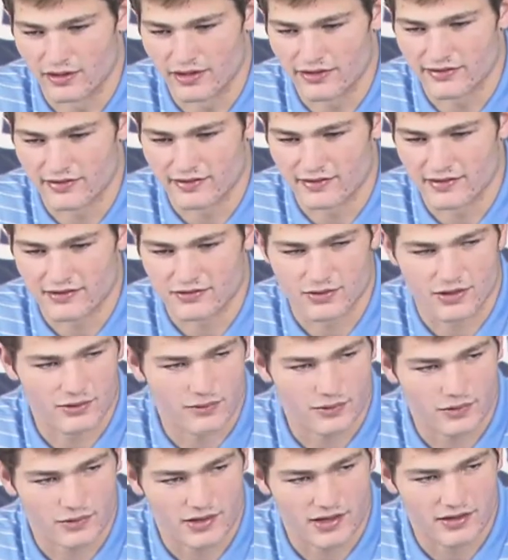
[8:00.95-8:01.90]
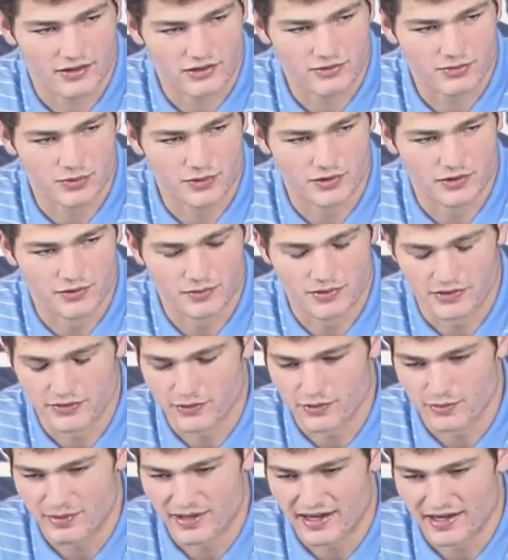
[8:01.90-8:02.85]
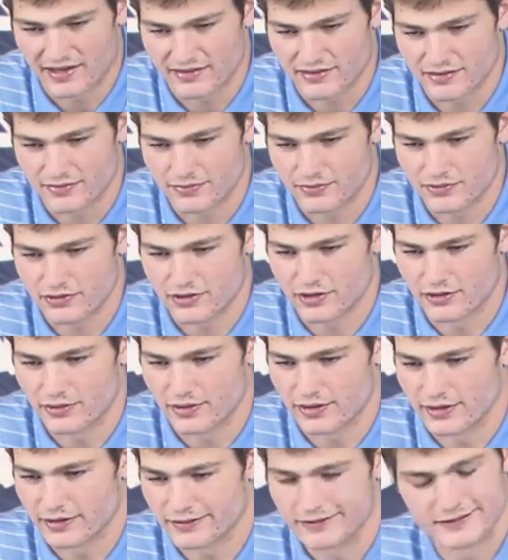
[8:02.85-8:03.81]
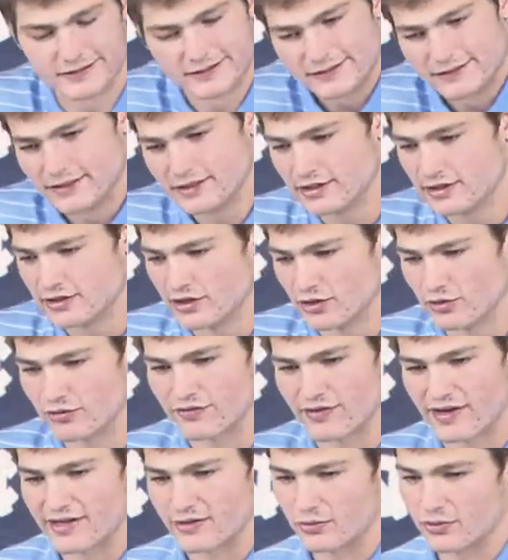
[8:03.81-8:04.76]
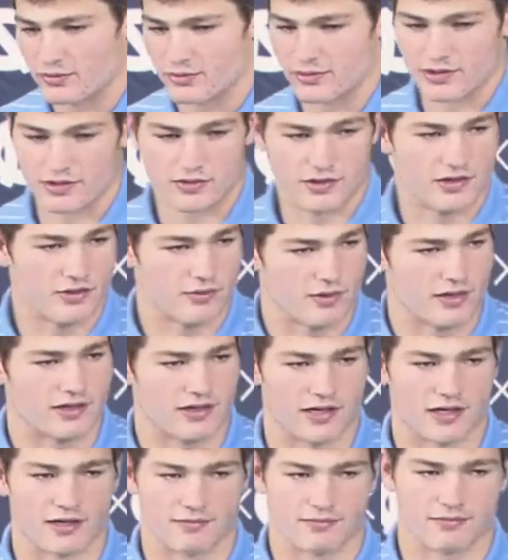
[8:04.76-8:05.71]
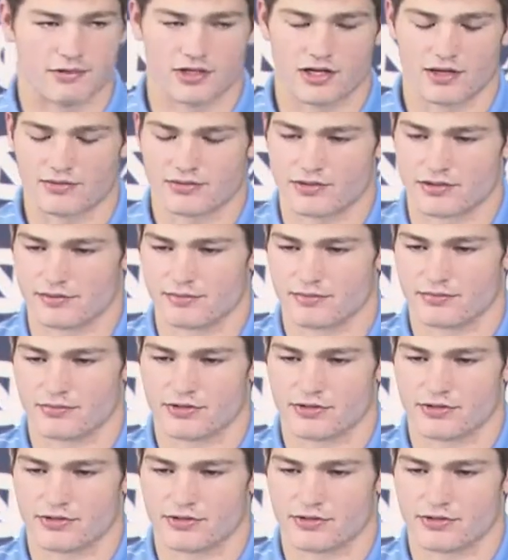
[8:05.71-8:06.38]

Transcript: I think that's why we were kind of exploiting them through the pass. So, you know, we'll find what we're going to need the running game, you know, obviously.